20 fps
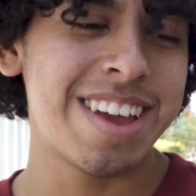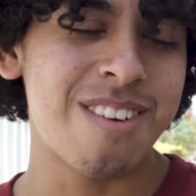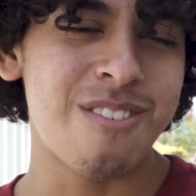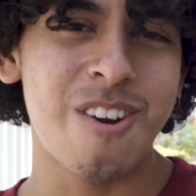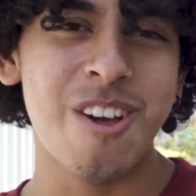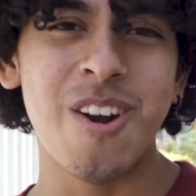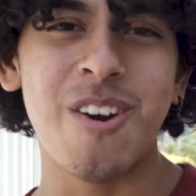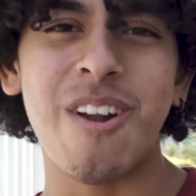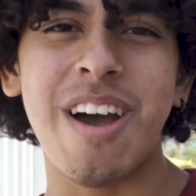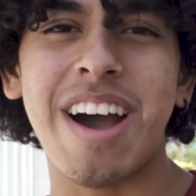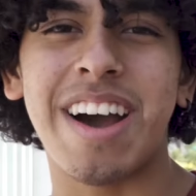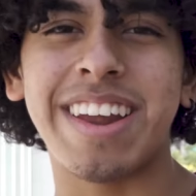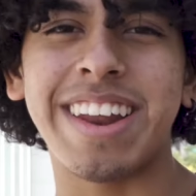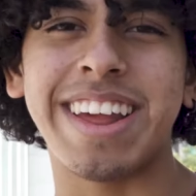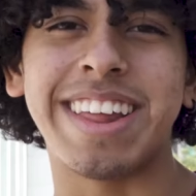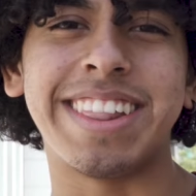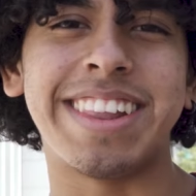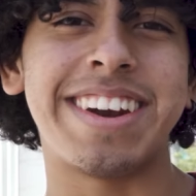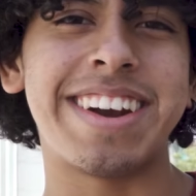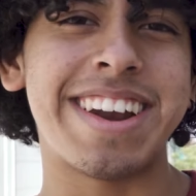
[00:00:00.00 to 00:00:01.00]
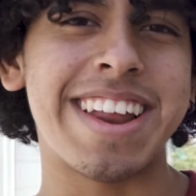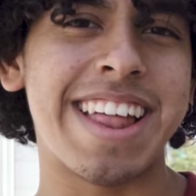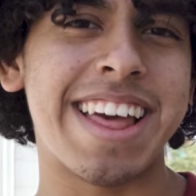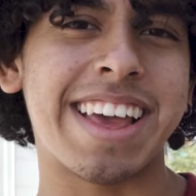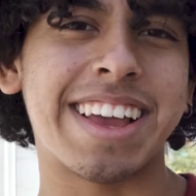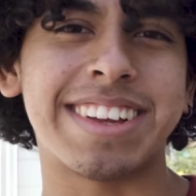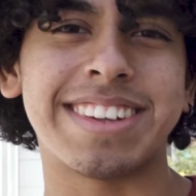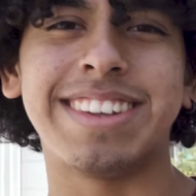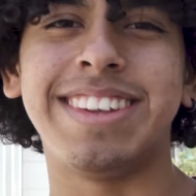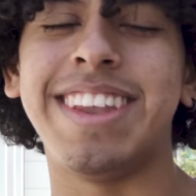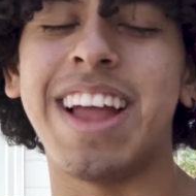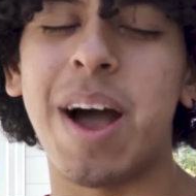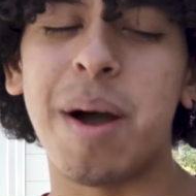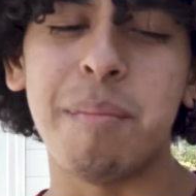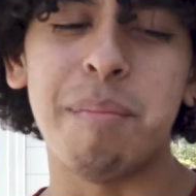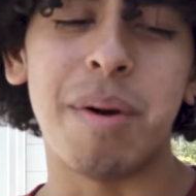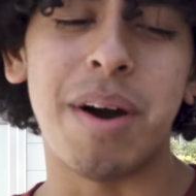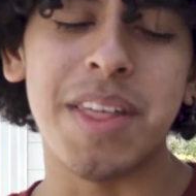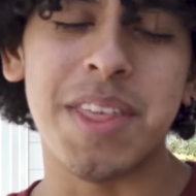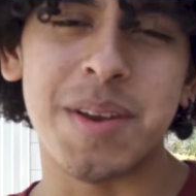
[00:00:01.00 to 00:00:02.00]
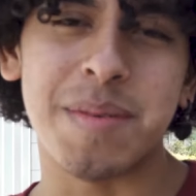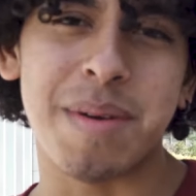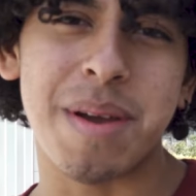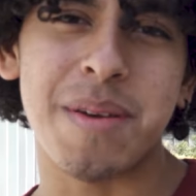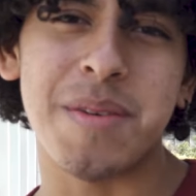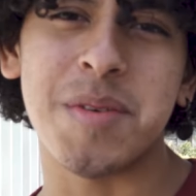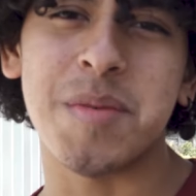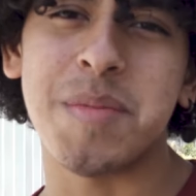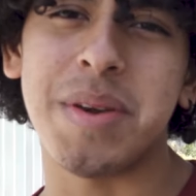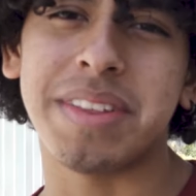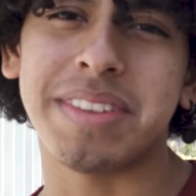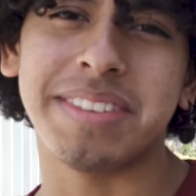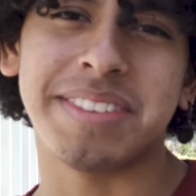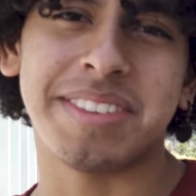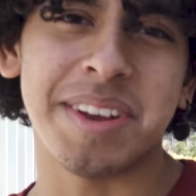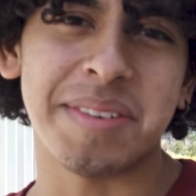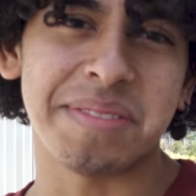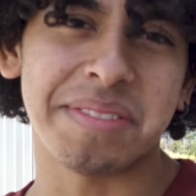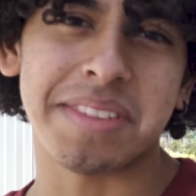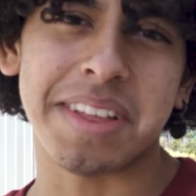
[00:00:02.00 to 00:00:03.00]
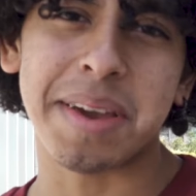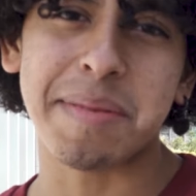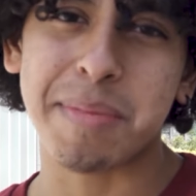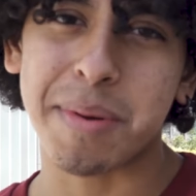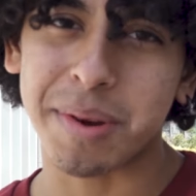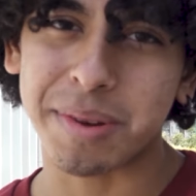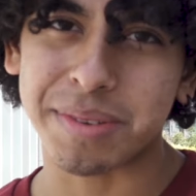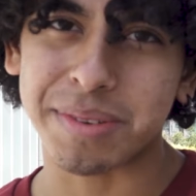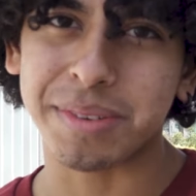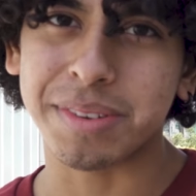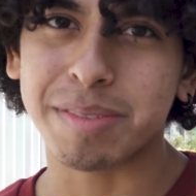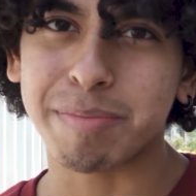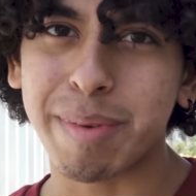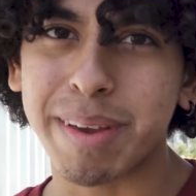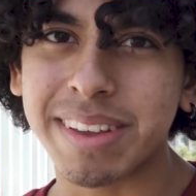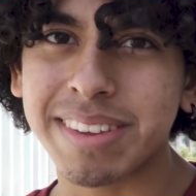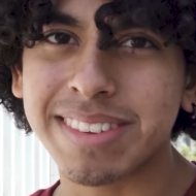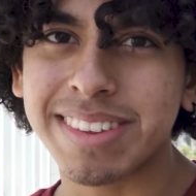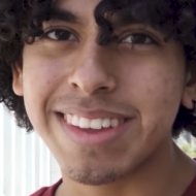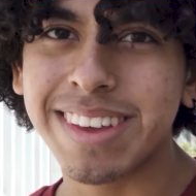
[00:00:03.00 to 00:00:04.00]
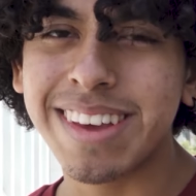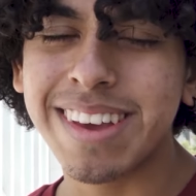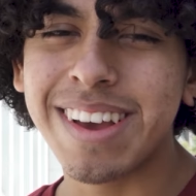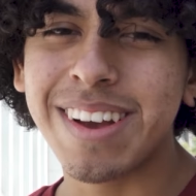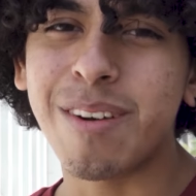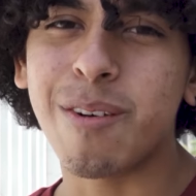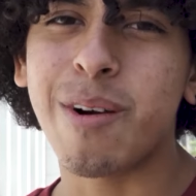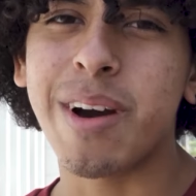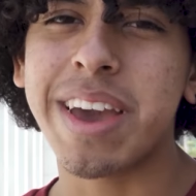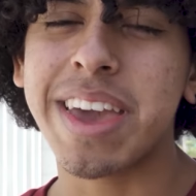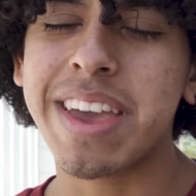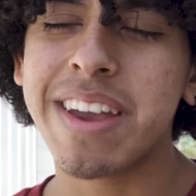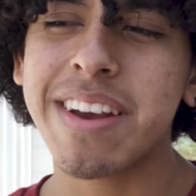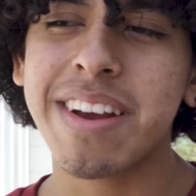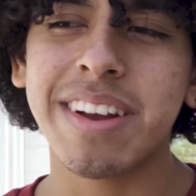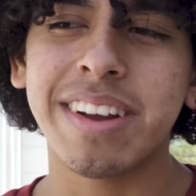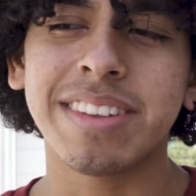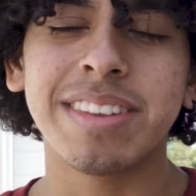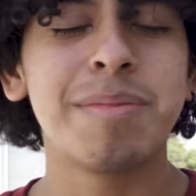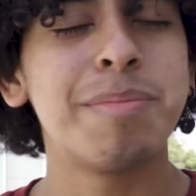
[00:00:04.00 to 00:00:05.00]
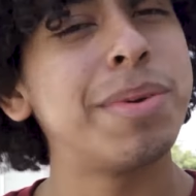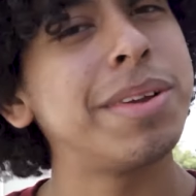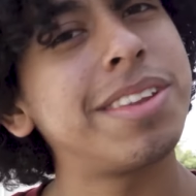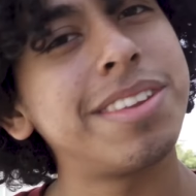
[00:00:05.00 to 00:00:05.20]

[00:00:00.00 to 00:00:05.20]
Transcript: run around, and literally not bother my roommates in terms of personal space. While here it's a bit